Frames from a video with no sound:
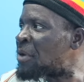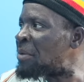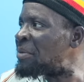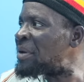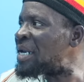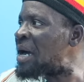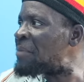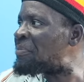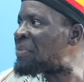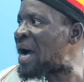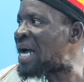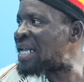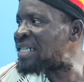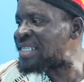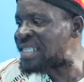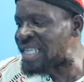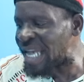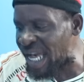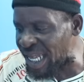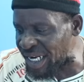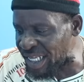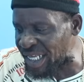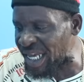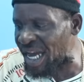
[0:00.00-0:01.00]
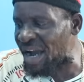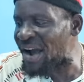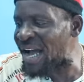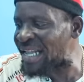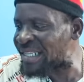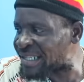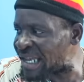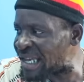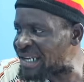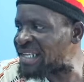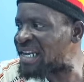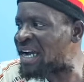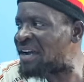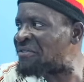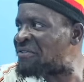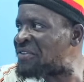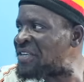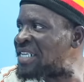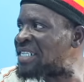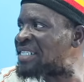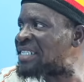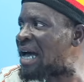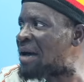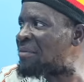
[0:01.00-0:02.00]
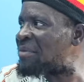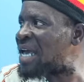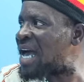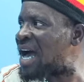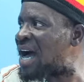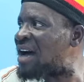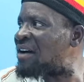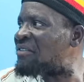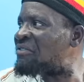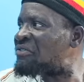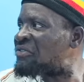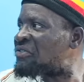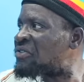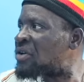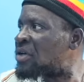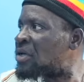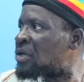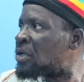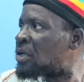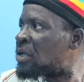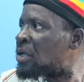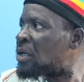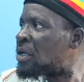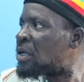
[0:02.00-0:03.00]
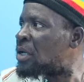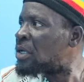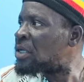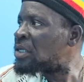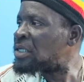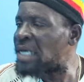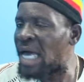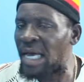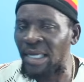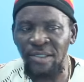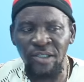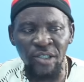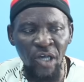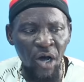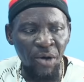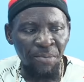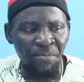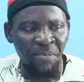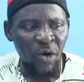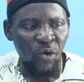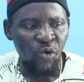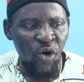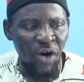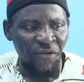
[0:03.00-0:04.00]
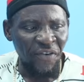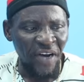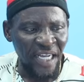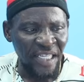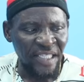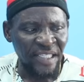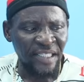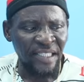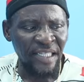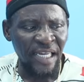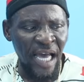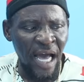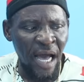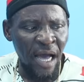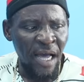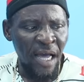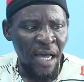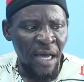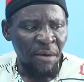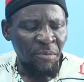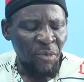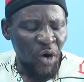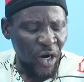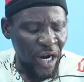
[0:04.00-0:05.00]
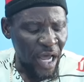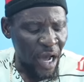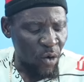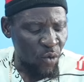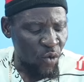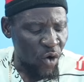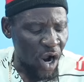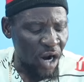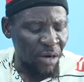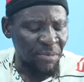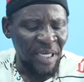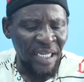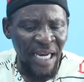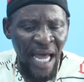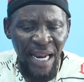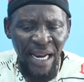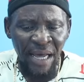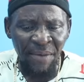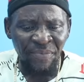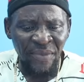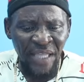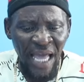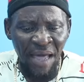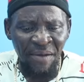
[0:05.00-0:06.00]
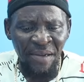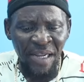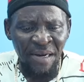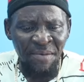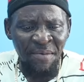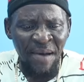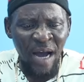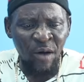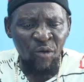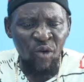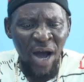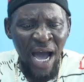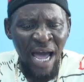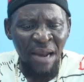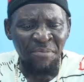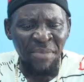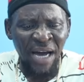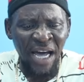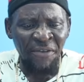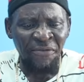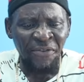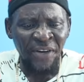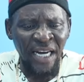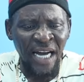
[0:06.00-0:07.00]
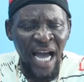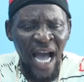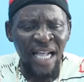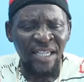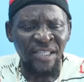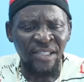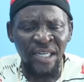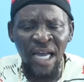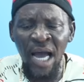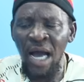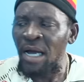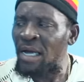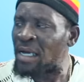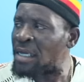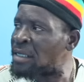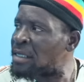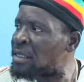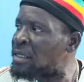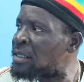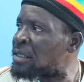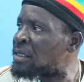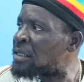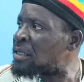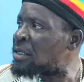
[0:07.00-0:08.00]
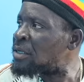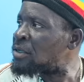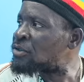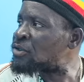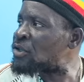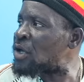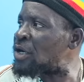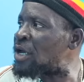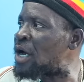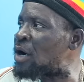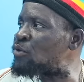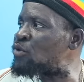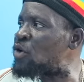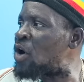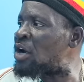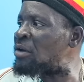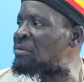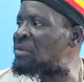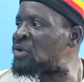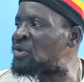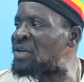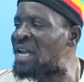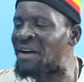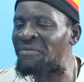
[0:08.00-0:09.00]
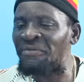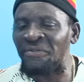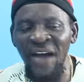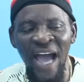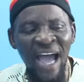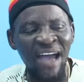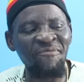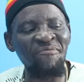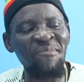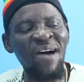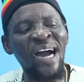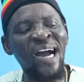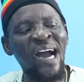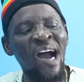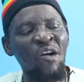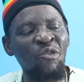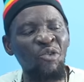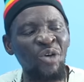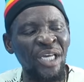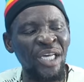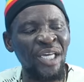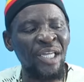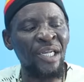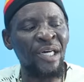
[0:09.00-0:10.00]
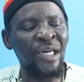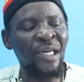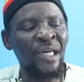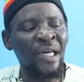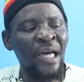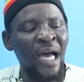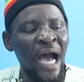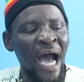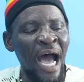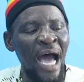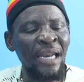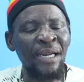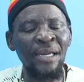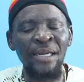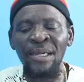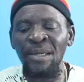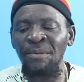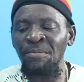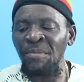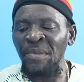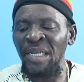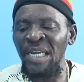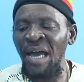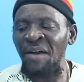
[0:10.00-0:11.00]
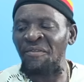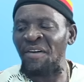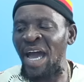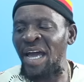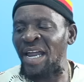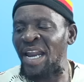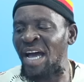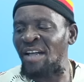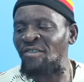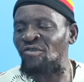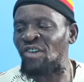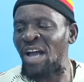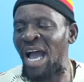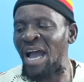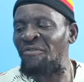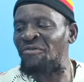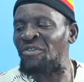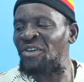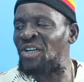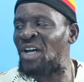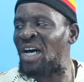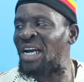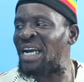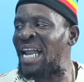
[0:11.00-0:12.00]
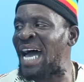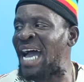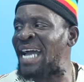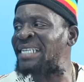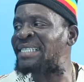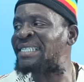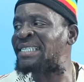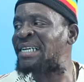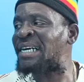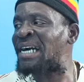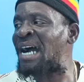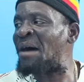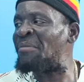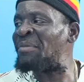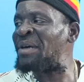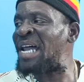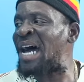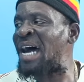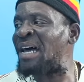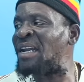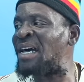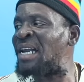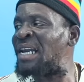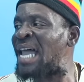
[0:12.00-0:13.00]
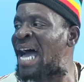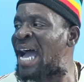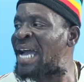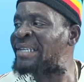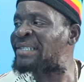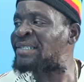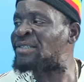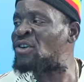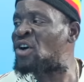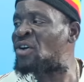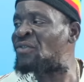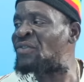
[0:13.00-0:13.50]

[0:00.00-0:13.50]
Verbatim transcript: But me depend on 10 year, a 10 year visa. A 10 year depend, uh, okay. Yeah, so me overstay, but then hold me, at them time then me go and buy for ganja. So oh. then hold me with a five bag of weed and me never had drive with no license, coming on a license